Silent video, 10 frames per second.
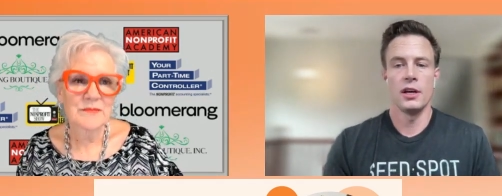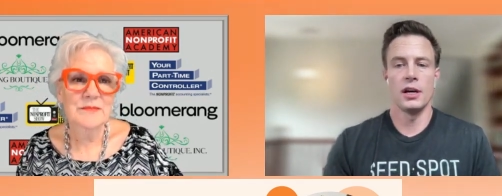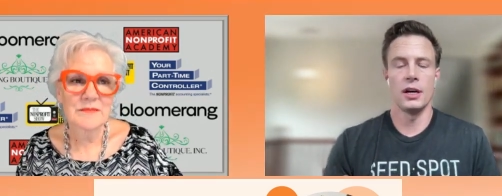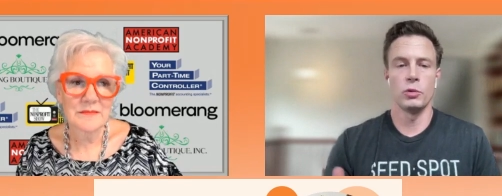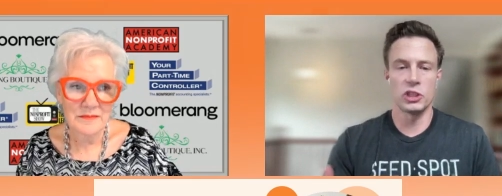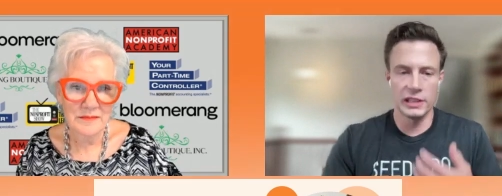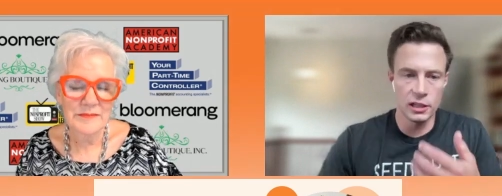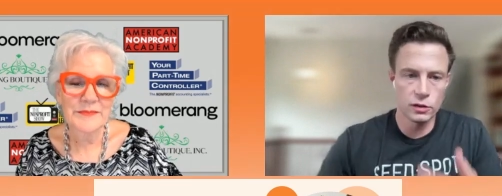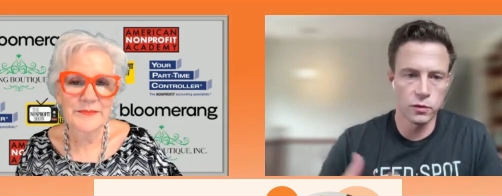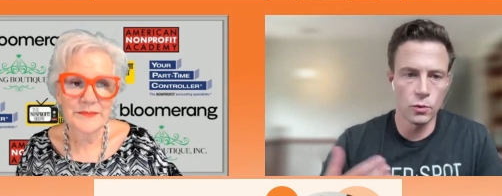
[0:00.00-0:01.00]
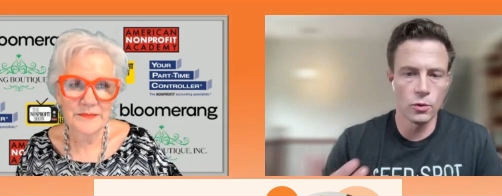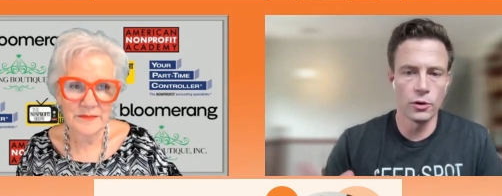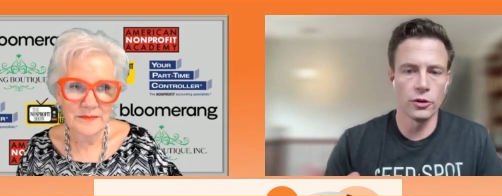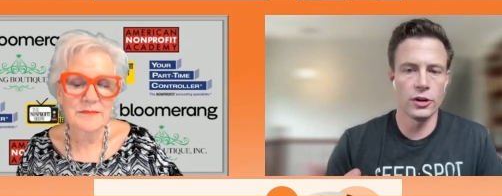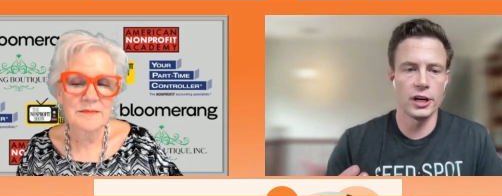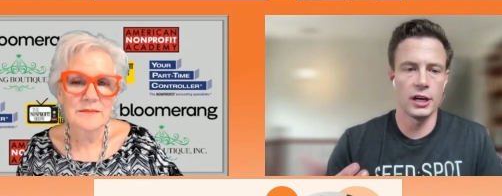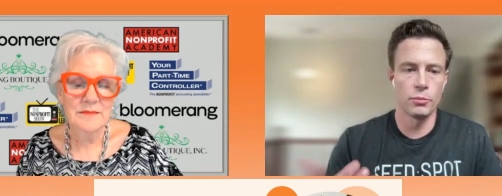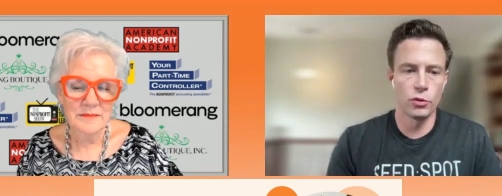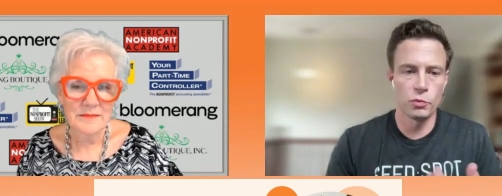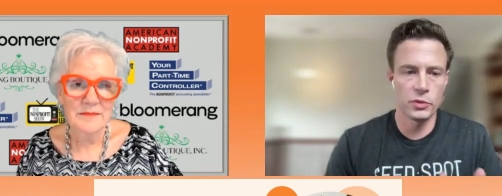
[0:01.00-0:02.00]
Speaker 1: uh, which allows for uh,
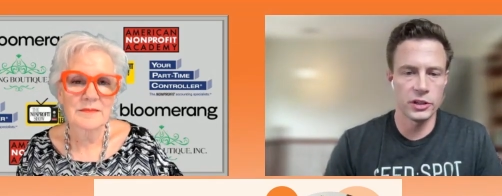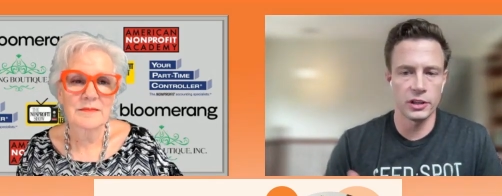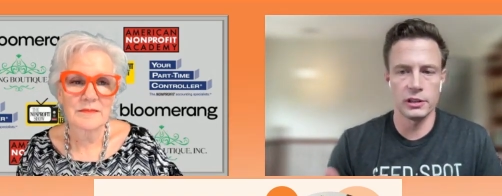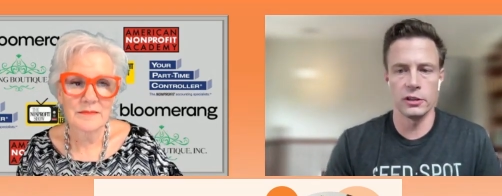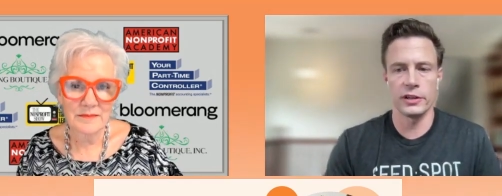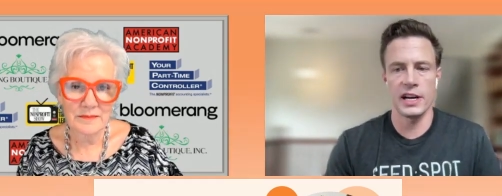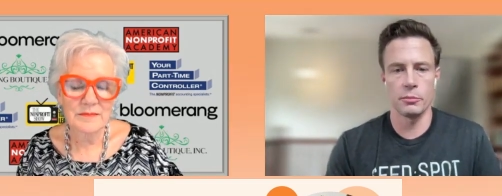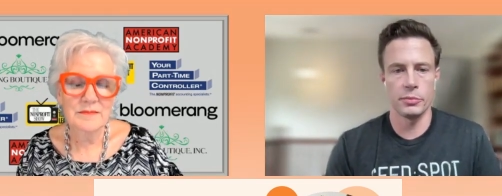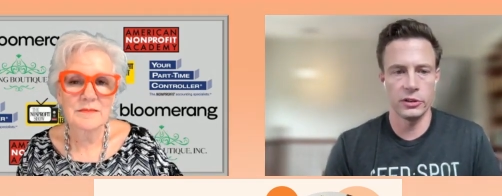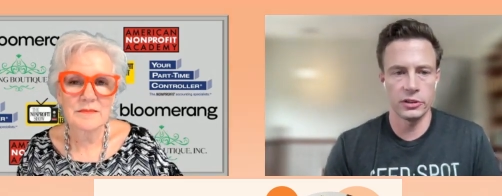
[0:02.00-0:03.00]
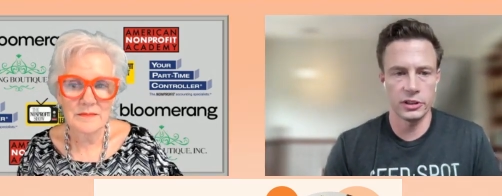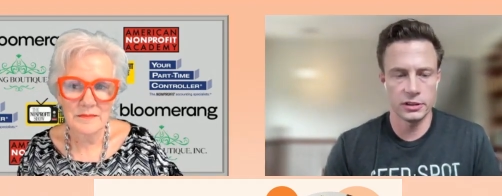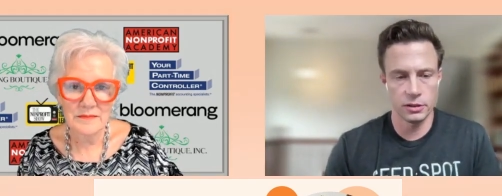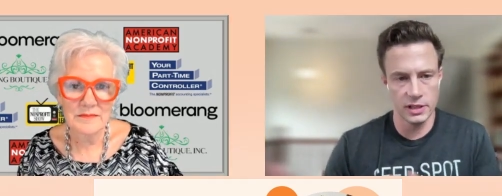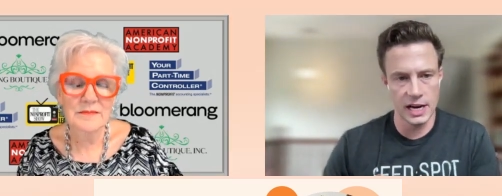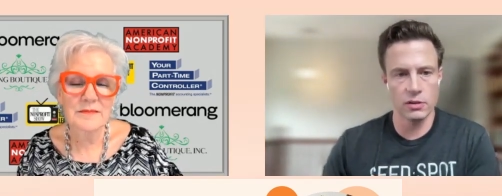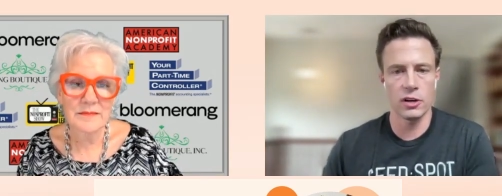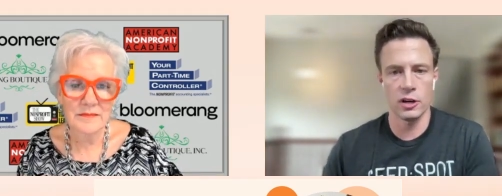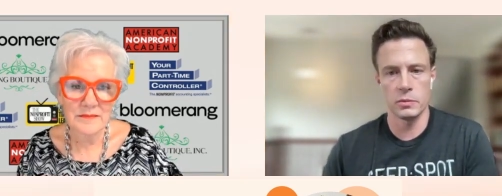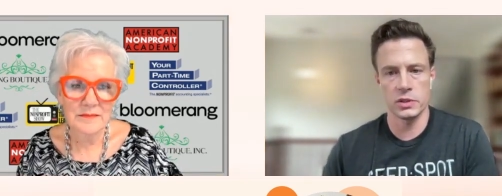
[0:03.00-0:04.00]
improvement and clear accountability to the
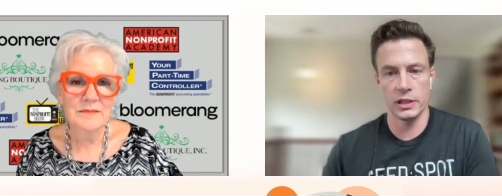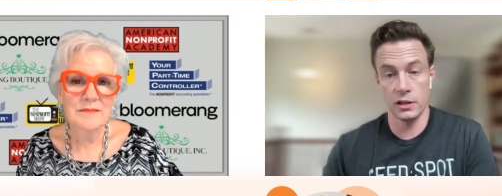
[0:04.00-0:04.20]
outcomes.